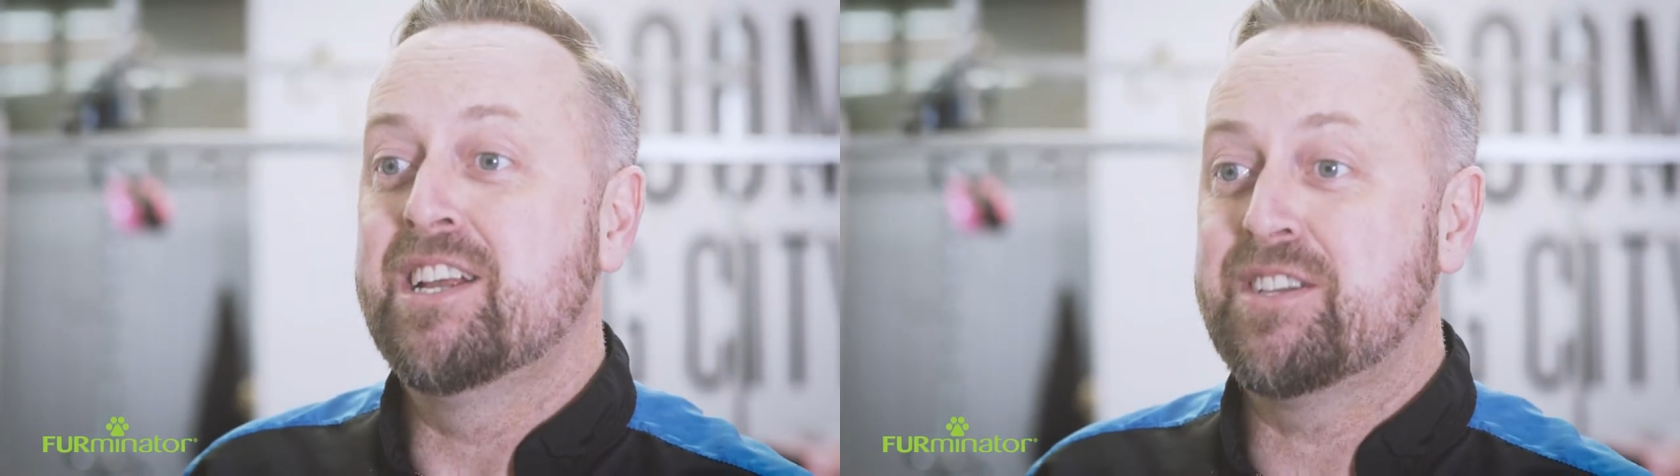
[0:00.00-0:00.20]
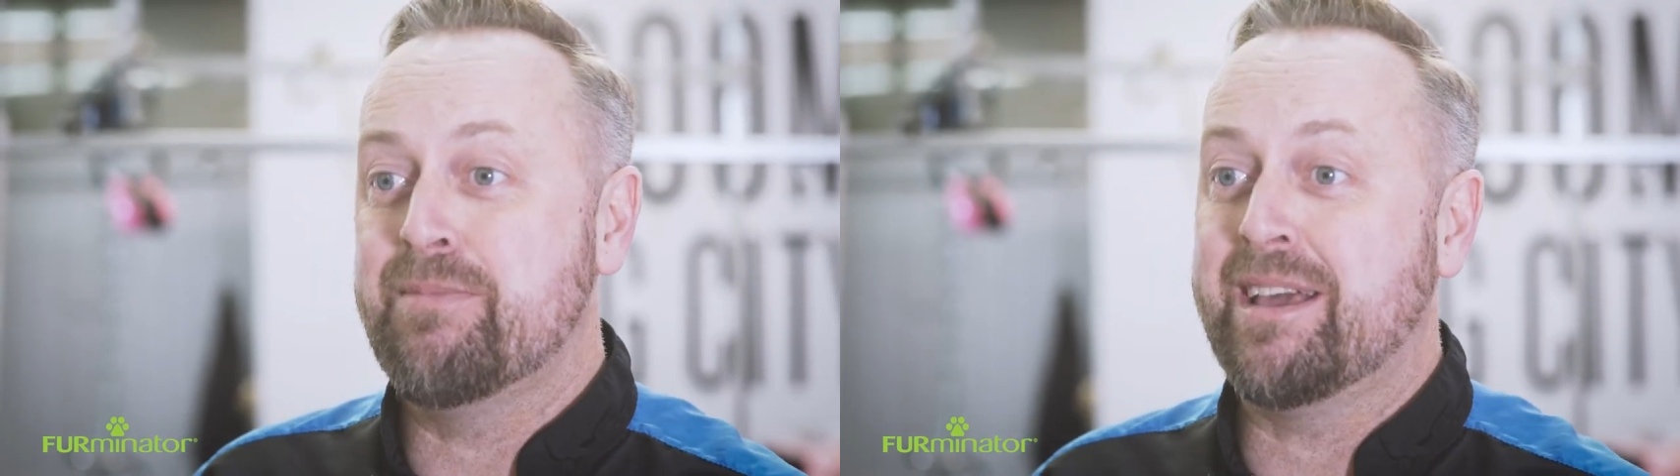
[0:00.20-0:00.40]

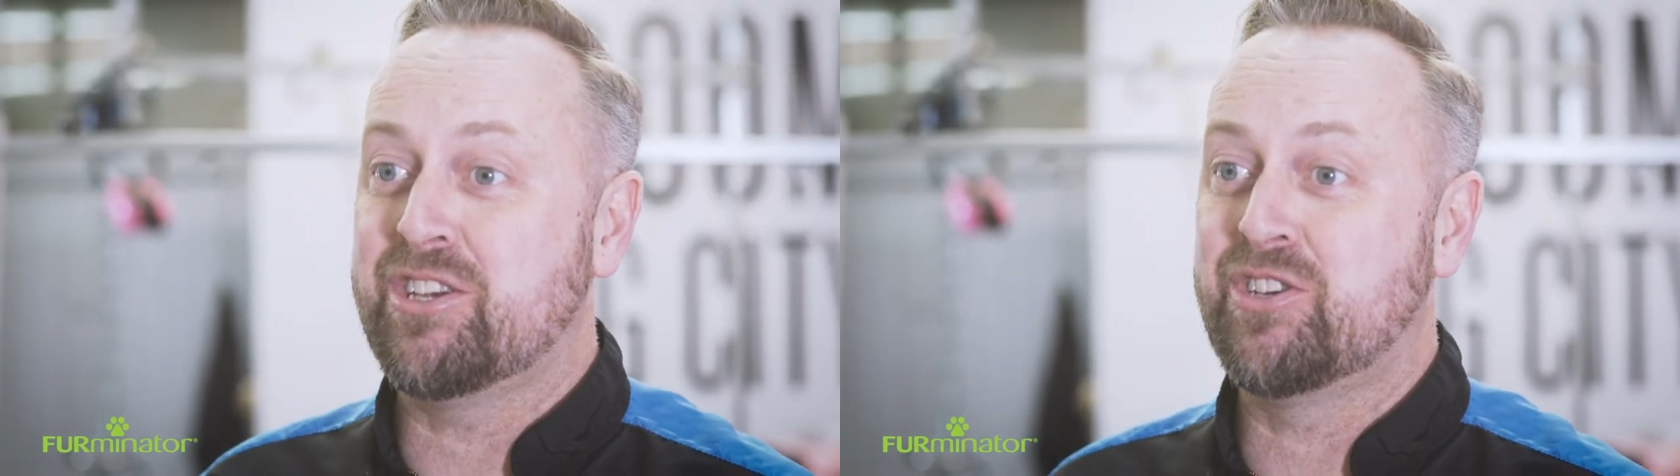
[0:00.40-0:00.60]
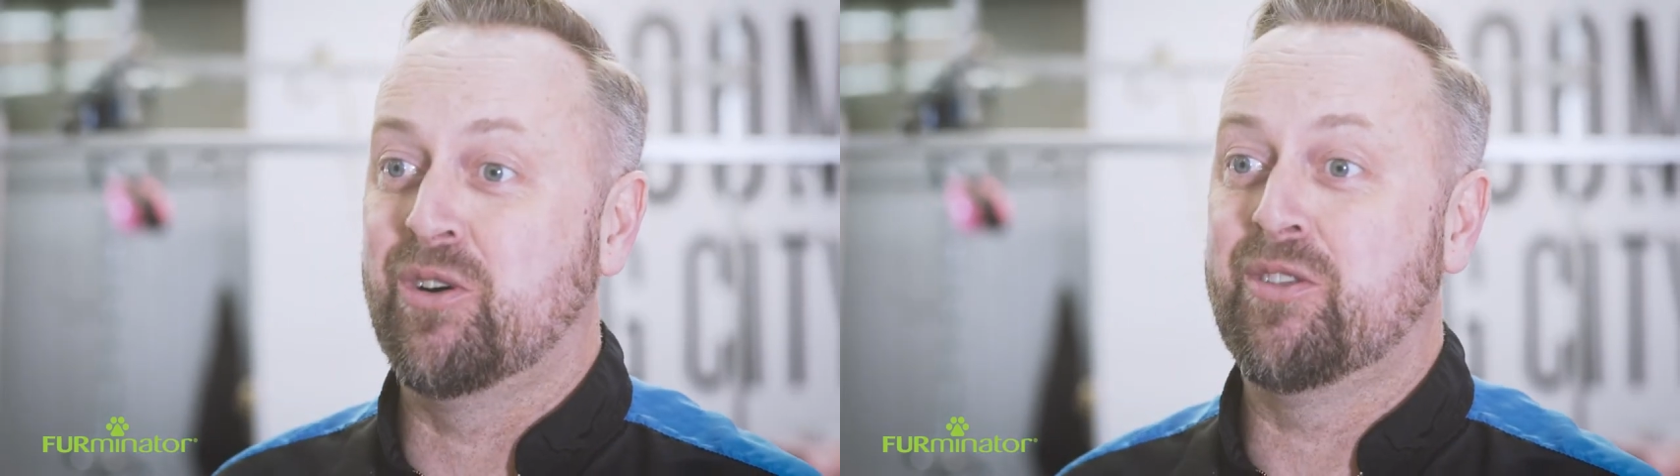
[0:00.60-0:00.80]
to make
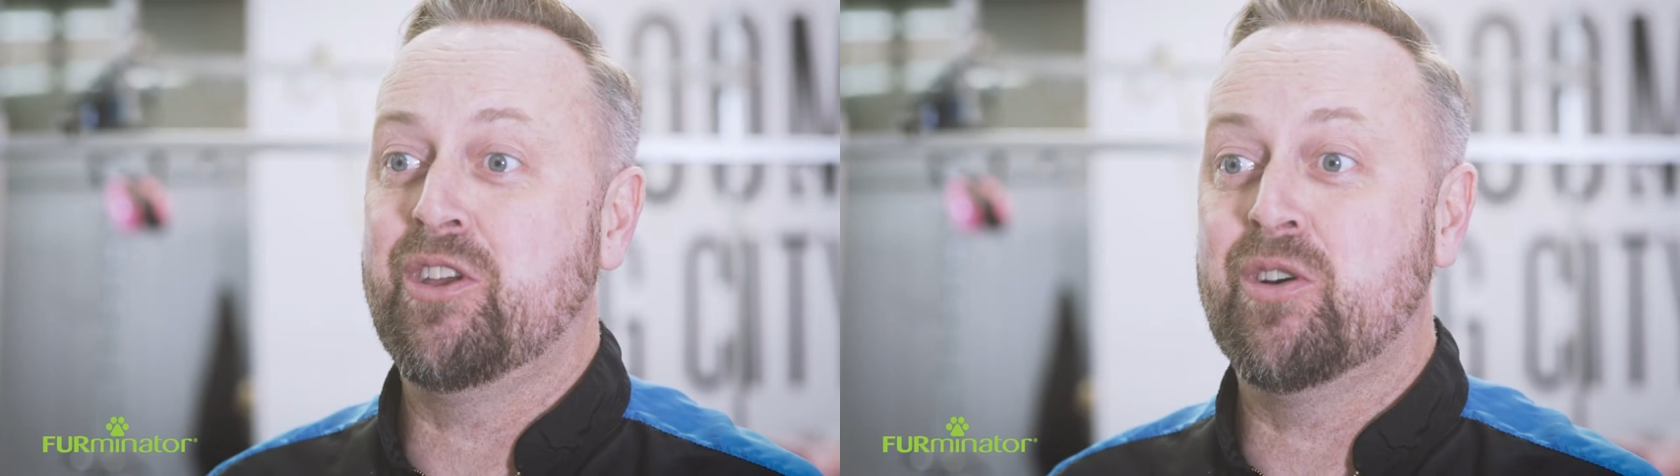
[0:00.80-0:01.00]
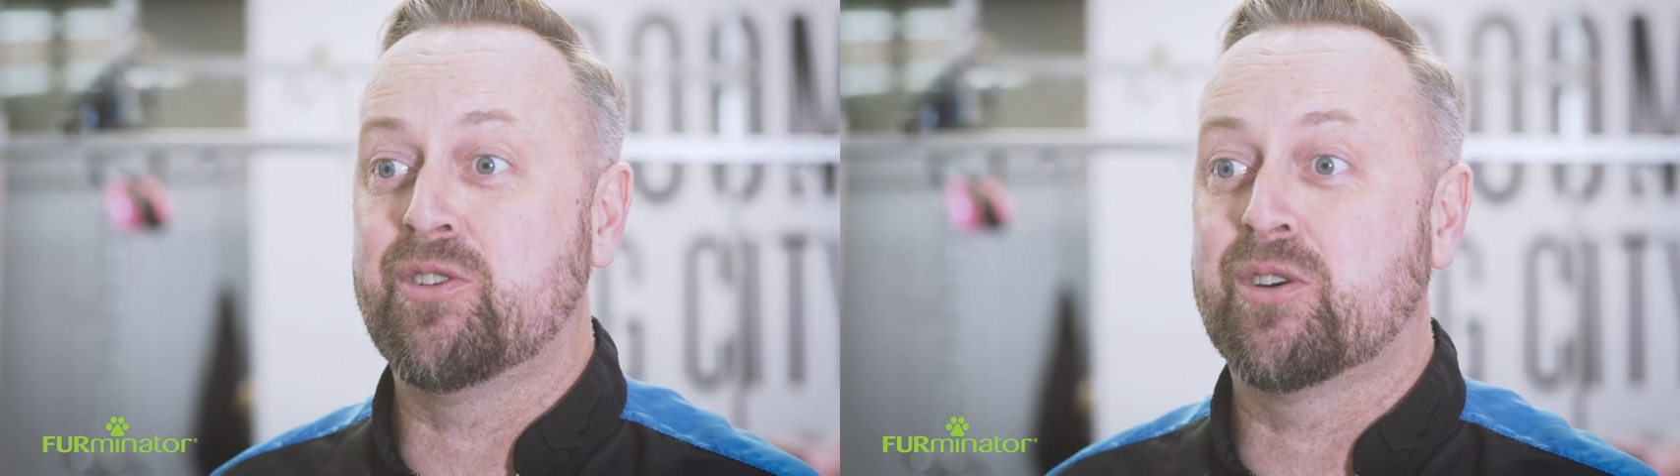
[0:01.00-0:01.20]
sure
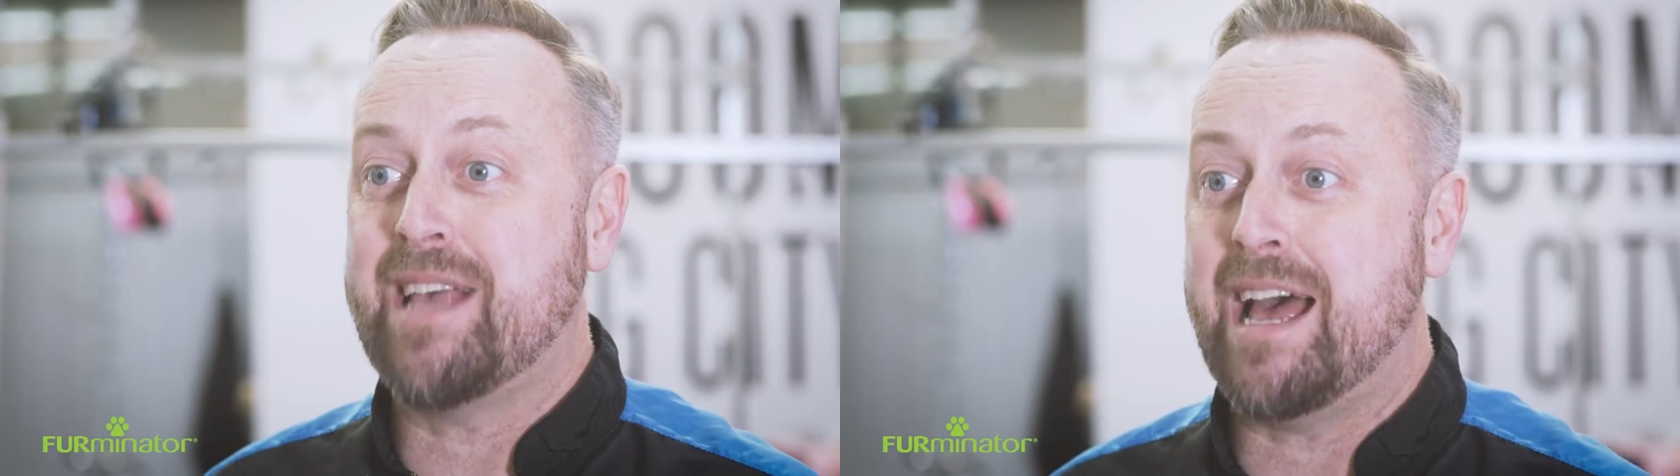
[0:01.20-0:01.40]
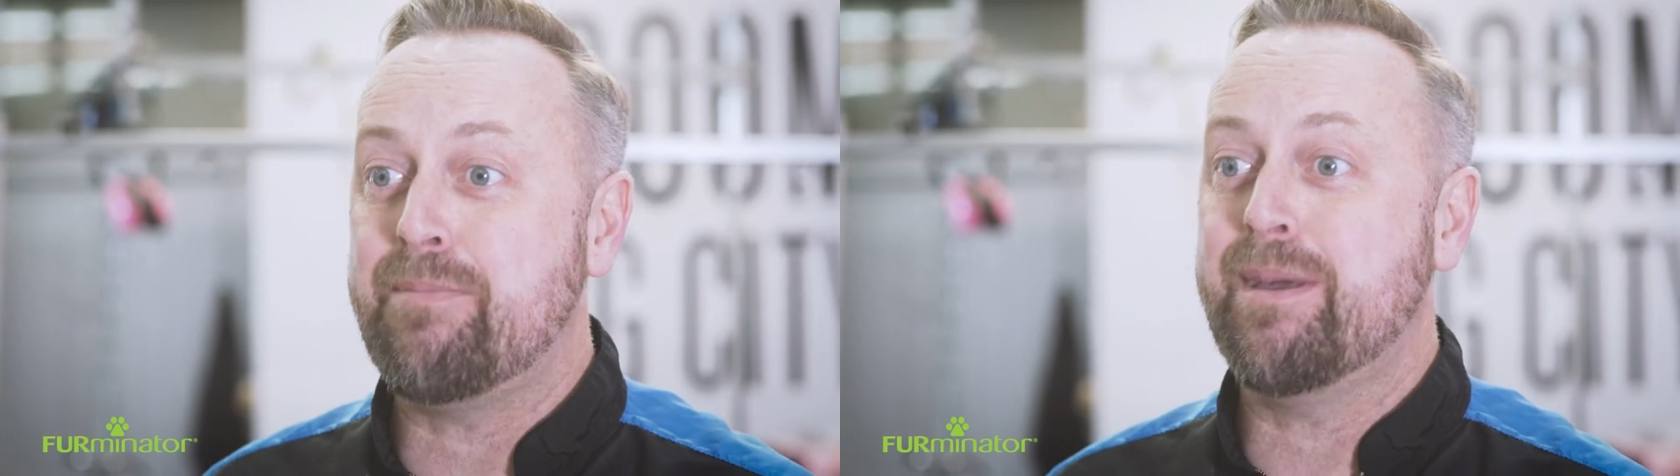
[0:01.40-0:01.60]
that your dog's
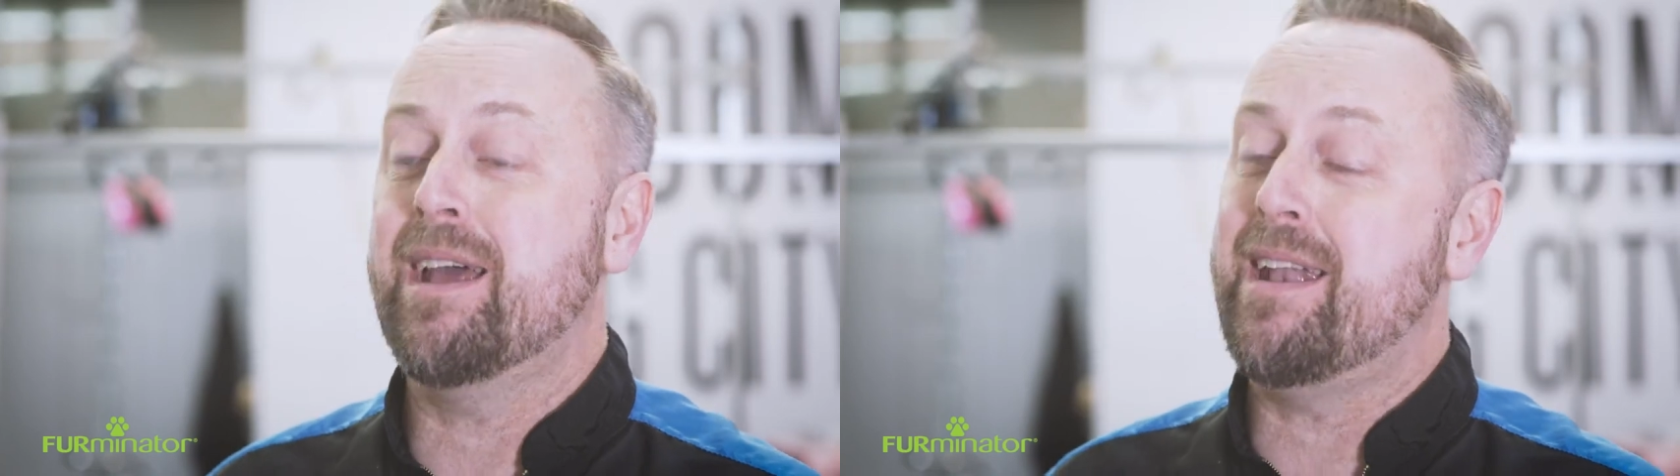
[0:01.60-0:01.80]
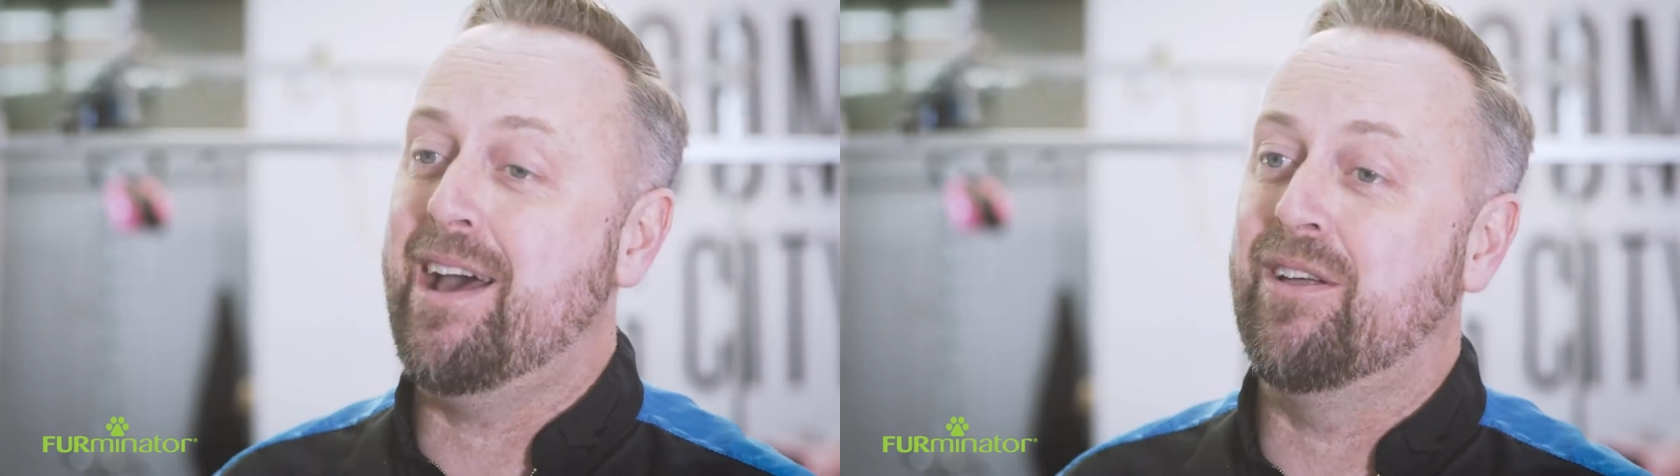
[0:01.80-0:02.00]
happy
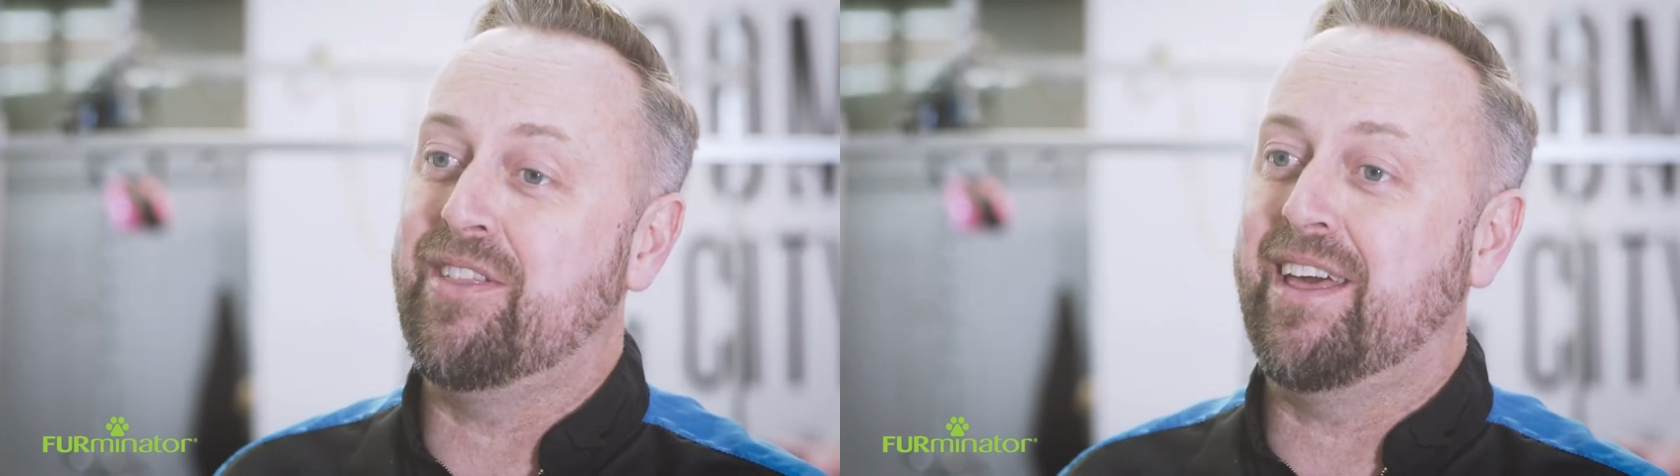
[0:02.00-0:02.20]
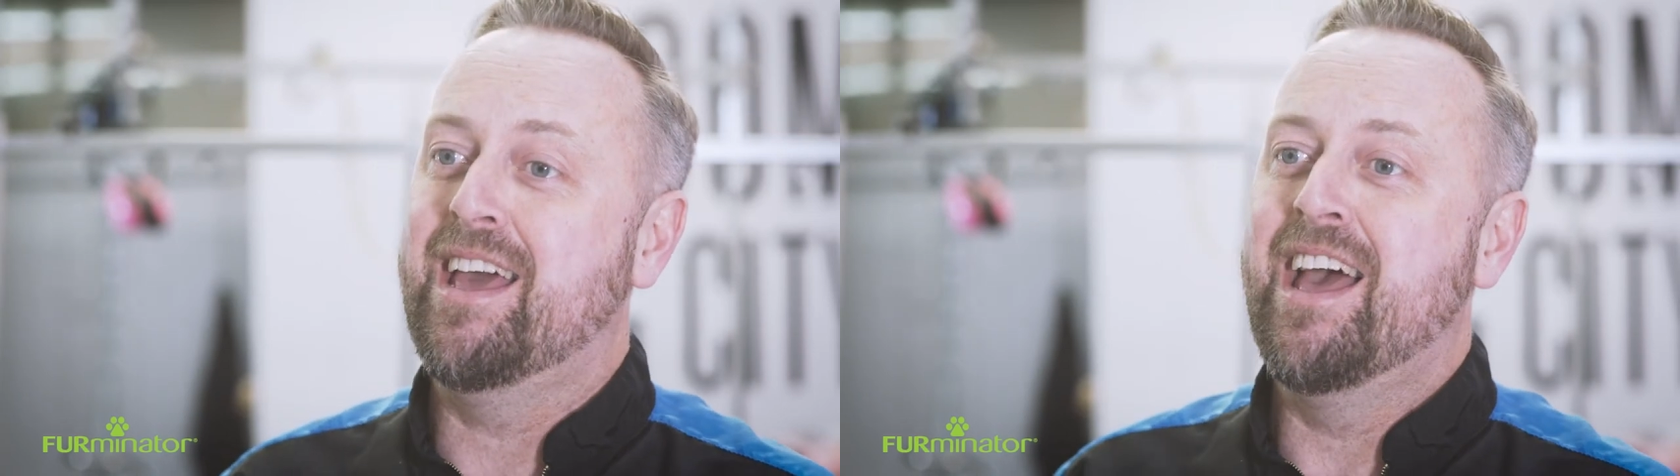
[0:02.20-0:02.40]
and
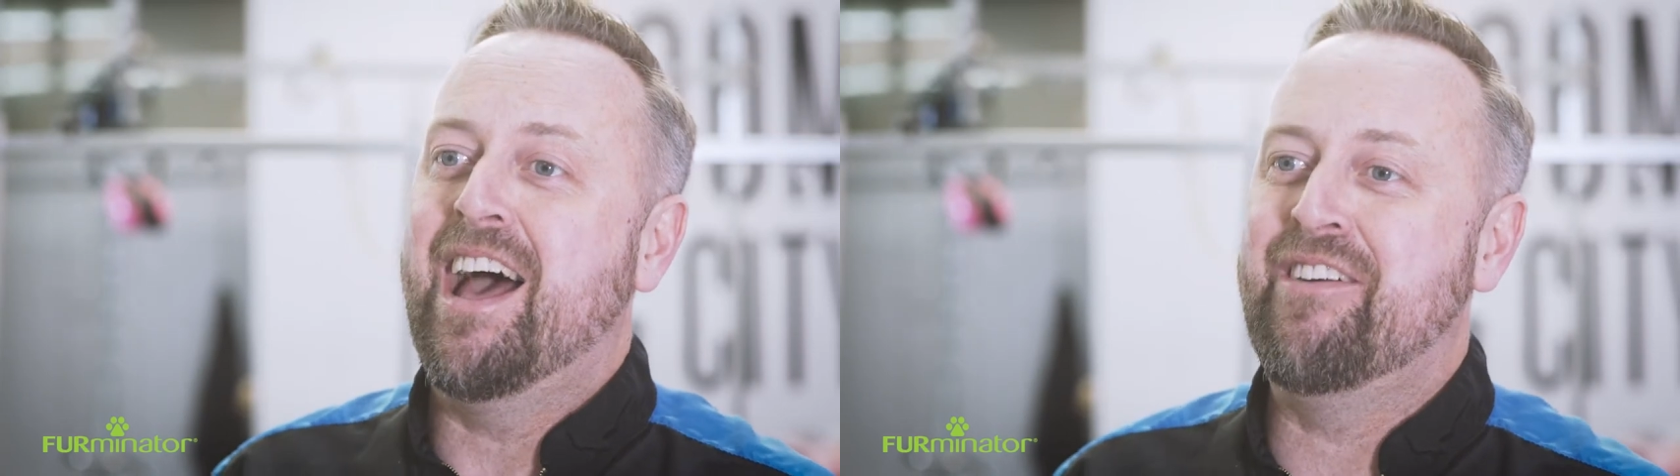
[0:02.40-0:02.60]
healthy